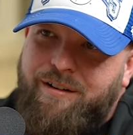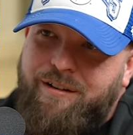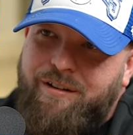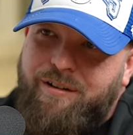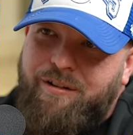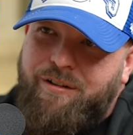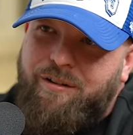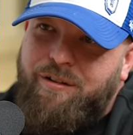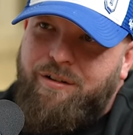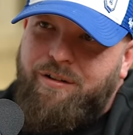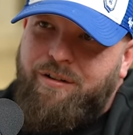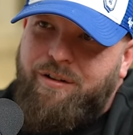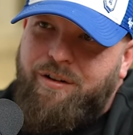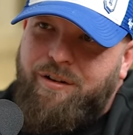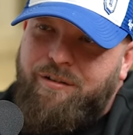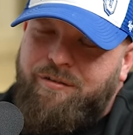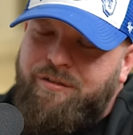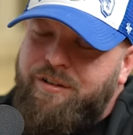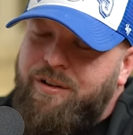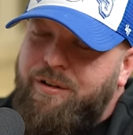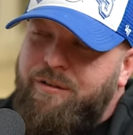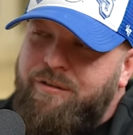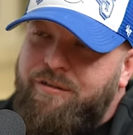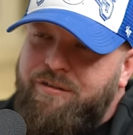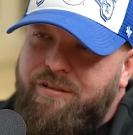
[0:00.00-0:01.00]
or a
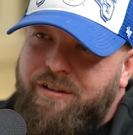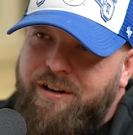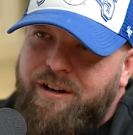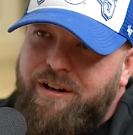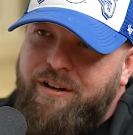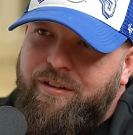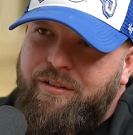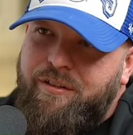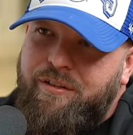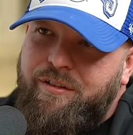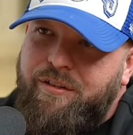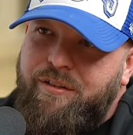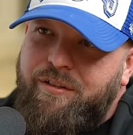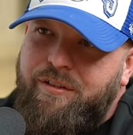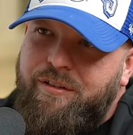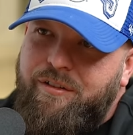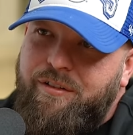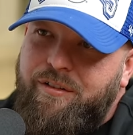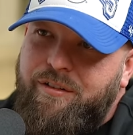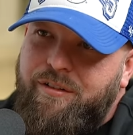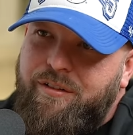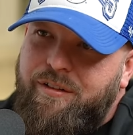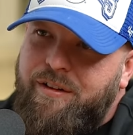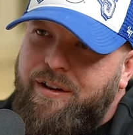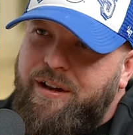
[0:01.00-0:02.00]
few
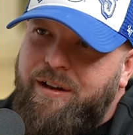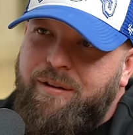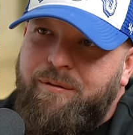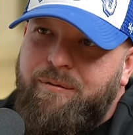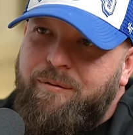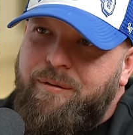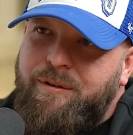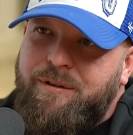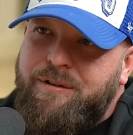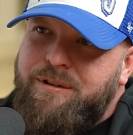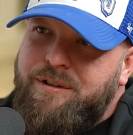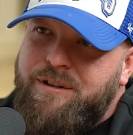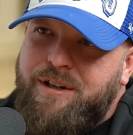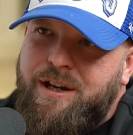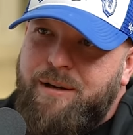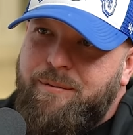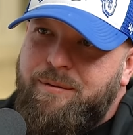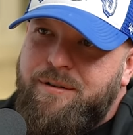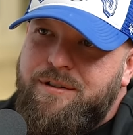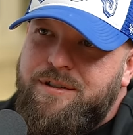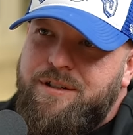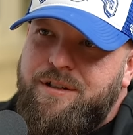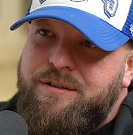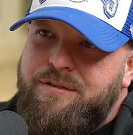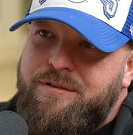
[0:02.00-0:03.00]
friends, and we just keep
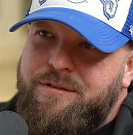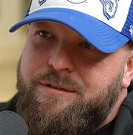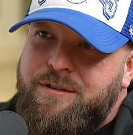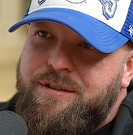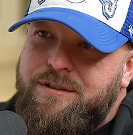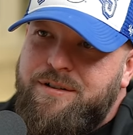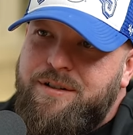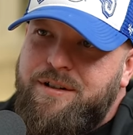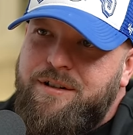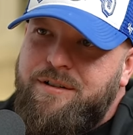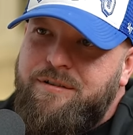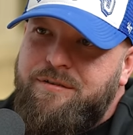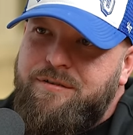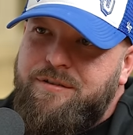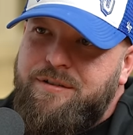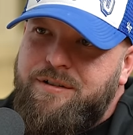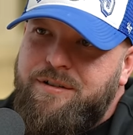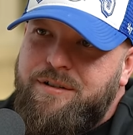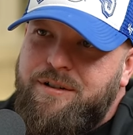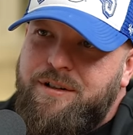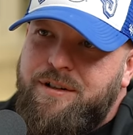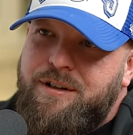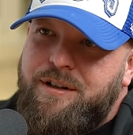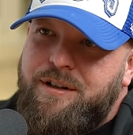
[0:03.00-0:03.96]
ourselves to ourselves.